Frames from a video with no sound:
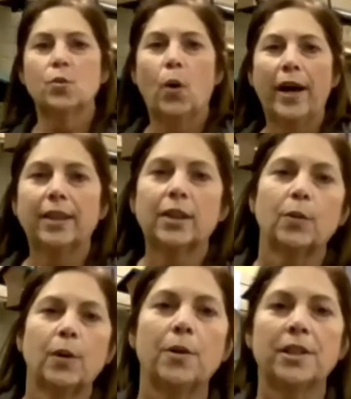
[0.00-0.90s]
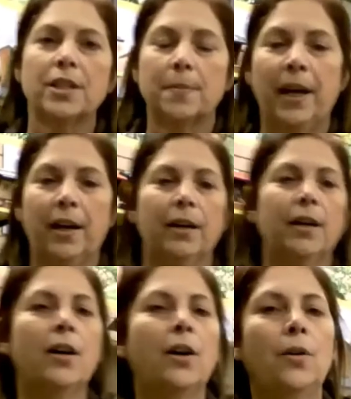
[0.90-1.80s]
white-throated
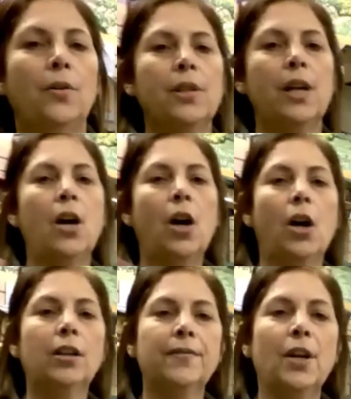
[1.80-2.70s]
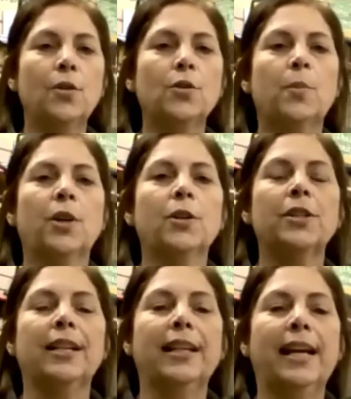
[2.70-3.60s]
sparrows, all of those birds
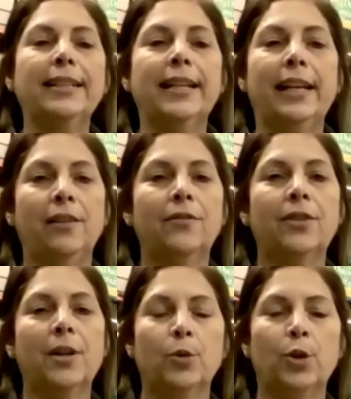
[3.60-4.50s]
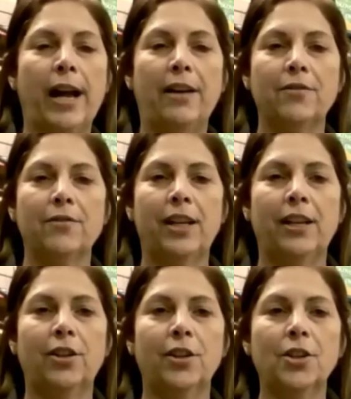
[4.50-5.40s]
that like to eat from ground
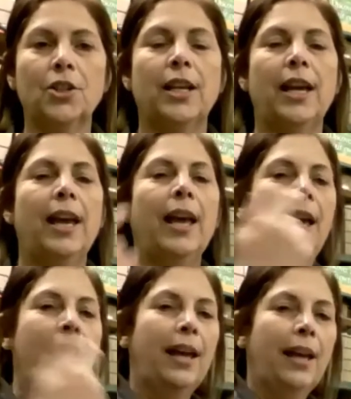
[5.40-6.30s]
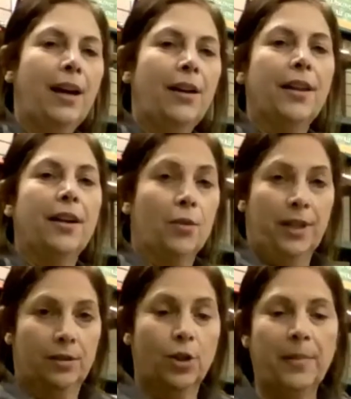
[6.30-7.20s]
feeders or
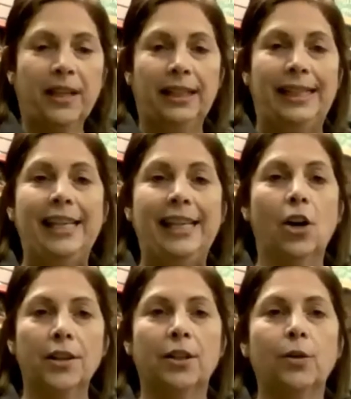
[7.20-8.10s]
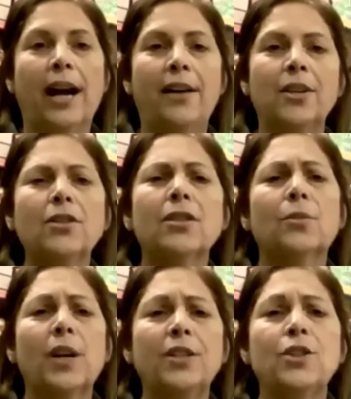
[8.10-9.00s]
that typically eat on the ground, those are the
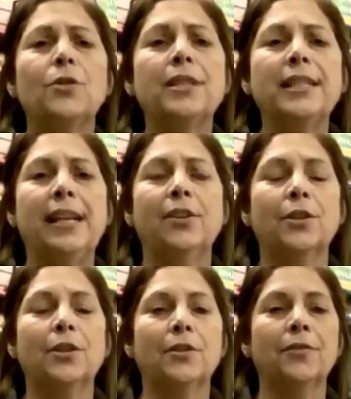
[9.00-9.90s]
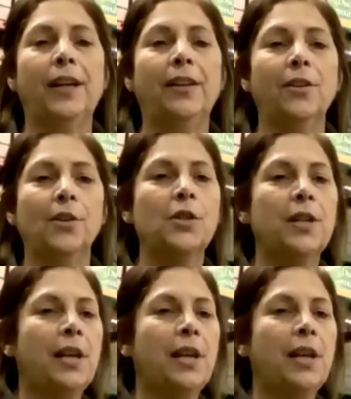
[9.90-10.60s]
ones you see under your feeders